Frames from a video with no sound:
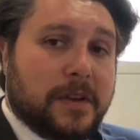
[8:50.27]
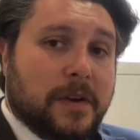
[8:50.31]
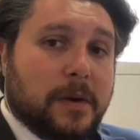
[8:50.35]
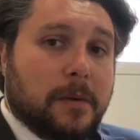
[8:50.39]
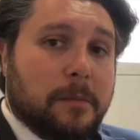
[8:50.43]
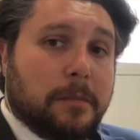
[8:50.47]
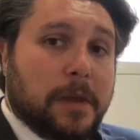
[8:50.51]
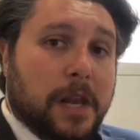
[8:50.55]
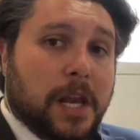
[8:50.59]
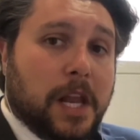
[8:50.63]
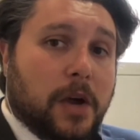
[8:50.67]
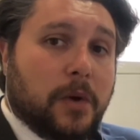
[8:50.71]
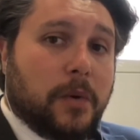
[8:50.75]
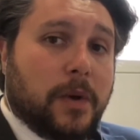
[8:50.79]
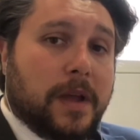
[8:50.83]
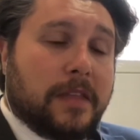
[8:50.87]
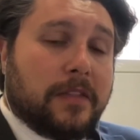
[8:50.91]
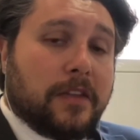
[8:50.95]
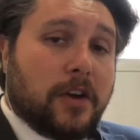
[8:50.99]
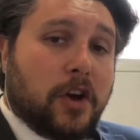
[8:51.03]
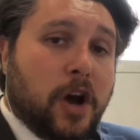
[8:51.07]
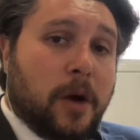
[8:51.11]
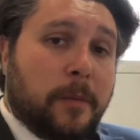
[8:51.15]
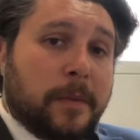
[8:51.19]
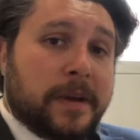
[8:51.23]
below in
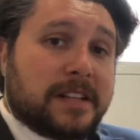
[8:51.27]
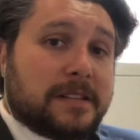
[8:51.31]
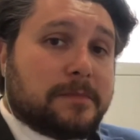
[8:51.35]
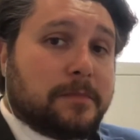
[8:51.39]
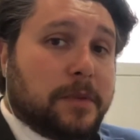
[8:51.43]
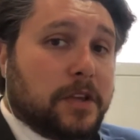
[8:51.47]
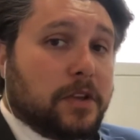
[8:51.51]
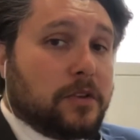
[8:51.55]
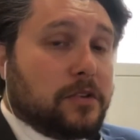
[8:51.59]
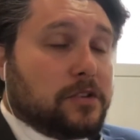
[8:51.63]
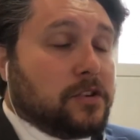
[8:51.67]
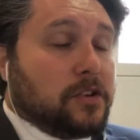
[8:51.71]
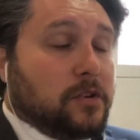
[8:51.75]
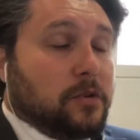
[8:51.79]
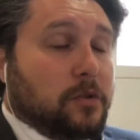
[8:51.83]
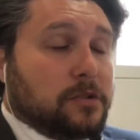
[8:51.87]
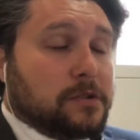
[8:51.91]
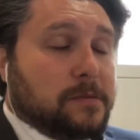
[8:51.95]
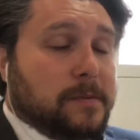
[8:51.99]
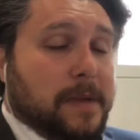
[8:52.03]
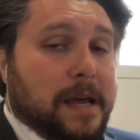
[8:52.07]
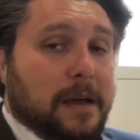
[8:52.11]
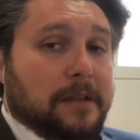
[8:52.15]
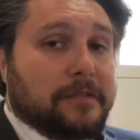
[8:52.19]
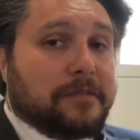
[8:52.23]
the comments, but you should
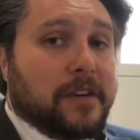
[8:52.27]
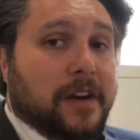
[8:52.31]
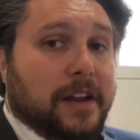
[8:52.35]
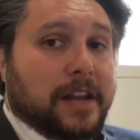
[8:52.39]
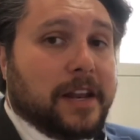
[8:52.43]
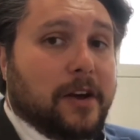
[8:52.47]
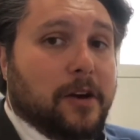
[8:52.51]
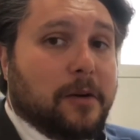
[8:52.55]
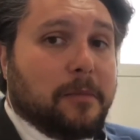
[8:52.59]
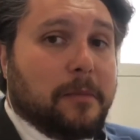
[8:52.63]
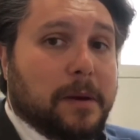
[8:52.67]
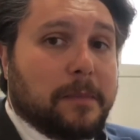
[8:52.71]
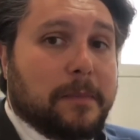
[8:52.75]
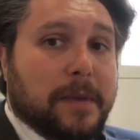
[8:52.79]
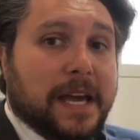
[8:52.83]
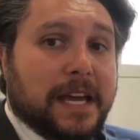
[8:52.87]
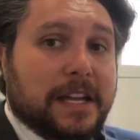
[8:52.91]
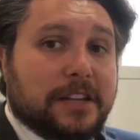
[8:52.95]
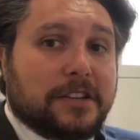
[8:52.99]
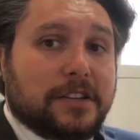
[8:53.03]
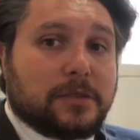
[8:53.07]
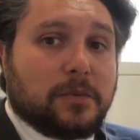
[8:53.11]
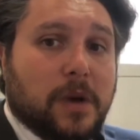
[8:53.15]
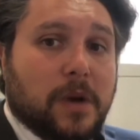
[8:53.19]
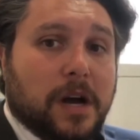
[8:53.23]
also be able to find it on my
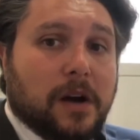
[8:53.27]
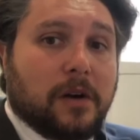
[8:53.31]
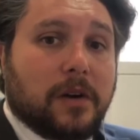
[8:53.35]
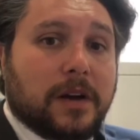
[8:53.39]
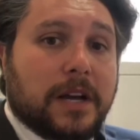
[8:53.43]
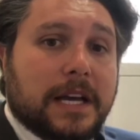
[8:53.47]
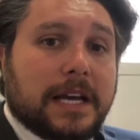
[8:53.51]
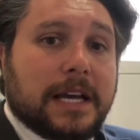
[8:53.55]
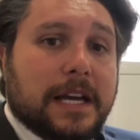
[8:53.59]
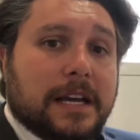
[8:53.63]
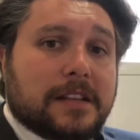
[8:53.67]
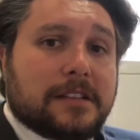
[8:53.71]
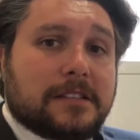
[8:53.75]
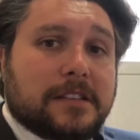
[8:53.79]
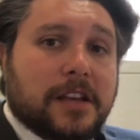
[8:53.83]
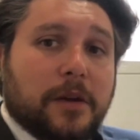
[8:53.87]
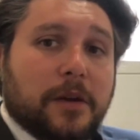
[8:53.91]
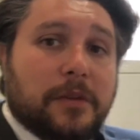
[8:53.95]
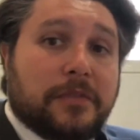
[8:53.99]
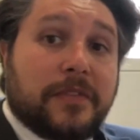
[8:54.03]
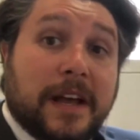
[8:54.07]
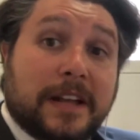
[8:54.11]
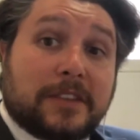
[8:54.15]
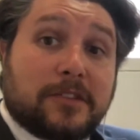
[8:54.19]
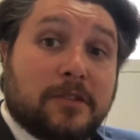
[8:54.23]
page as well. So
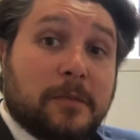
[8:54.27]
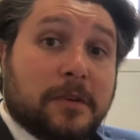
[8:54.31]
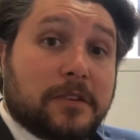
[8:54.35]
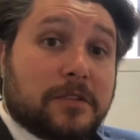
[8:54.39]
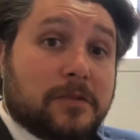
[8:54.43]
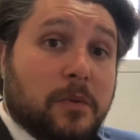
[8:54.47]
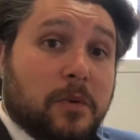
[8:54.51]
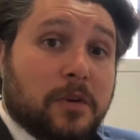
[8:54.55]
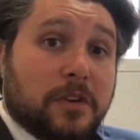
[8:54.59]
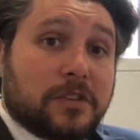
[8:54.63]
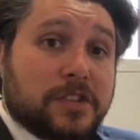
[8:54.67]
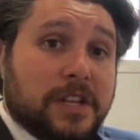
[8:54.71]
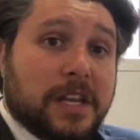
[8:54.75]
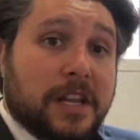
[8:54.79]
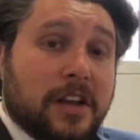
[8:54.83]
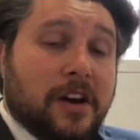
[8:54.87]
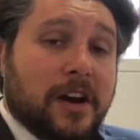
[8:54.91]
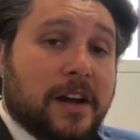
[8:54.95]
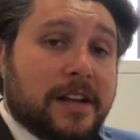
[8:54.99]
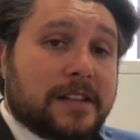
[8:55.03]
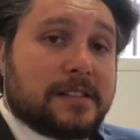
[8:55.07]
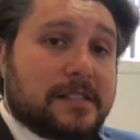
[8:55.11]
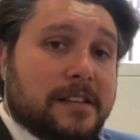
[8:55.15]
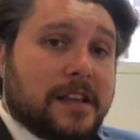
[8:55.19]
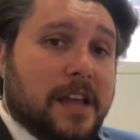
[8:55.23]
thanks so much for watching,
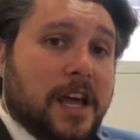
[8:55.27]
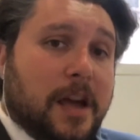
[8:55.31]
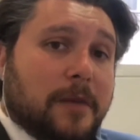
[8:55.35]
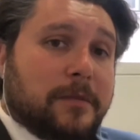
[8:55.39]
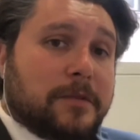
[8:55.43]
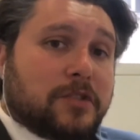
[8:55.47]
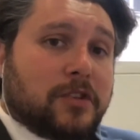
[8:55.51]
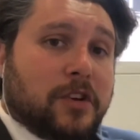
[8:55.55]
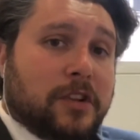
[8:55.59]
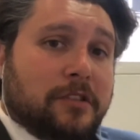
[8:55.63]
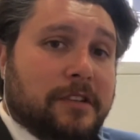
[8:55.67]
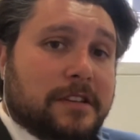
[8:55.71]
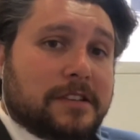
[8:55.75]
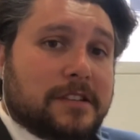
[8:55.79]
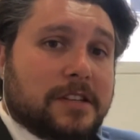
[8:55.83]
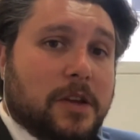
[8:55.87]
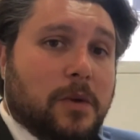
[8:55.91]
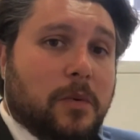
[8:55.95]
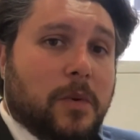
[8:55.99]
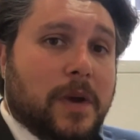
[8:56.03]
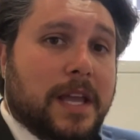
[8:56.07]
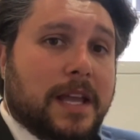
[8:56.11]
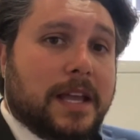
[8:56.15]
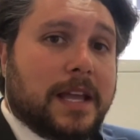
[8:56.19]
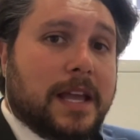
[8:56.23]
guys. Enjoy the rest of your
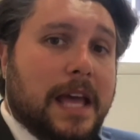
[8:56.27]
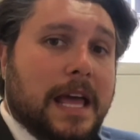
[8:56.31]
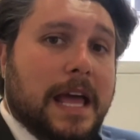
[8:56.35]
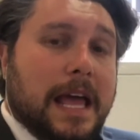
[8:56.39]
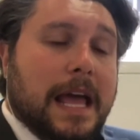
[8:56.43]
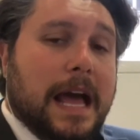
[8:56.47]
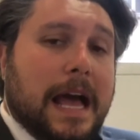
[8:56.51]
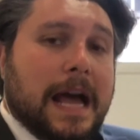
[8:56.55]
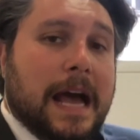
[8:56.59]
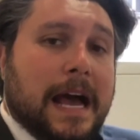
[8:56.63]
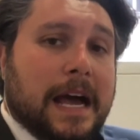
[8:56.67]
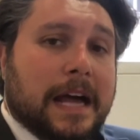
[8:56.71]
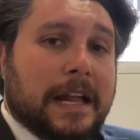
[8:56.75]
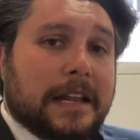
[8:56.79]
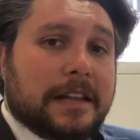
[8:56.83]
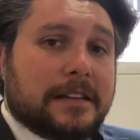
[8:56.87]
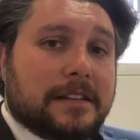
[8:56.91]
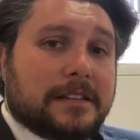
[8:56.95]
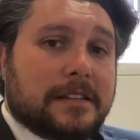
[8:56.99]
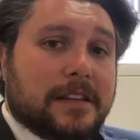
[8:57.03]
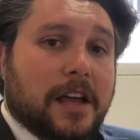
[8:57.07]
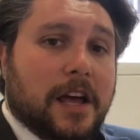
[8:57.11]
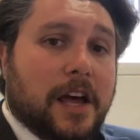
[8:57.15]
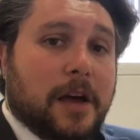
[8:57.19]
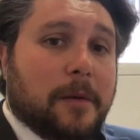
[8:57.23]
week,
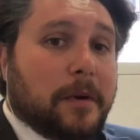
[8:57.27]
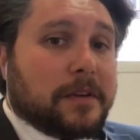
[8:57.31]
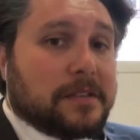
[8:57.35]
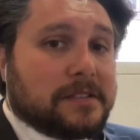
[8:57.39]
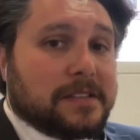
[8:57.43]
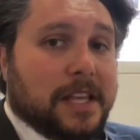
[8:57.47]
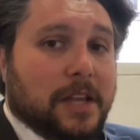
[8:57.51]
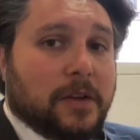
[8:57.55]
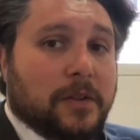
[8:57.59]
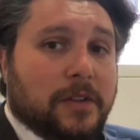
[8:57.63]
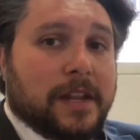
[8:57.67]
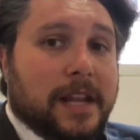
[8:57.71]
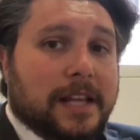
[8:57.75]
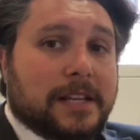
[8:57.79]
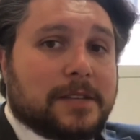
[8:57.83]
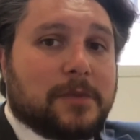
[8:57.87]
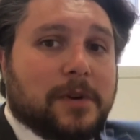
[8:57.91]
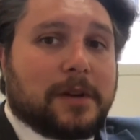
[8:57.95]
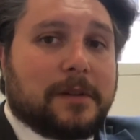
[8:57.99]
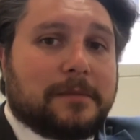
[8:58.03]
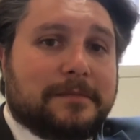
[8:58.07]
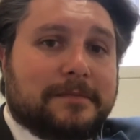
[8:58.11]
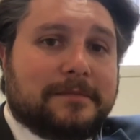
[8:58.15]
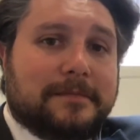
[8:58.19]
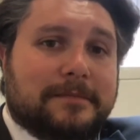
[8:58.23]
and I'll see you on the next
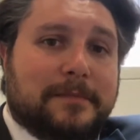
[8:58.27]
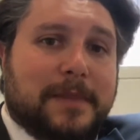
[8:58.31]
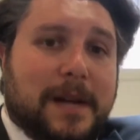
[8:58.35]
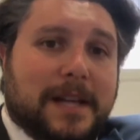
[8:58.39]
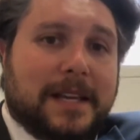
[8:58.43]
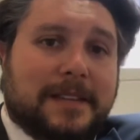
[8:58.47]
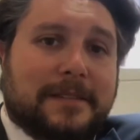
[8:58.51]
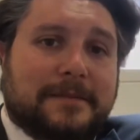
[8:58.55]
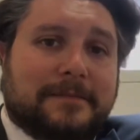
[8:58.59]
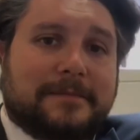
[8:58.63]
one. Bye.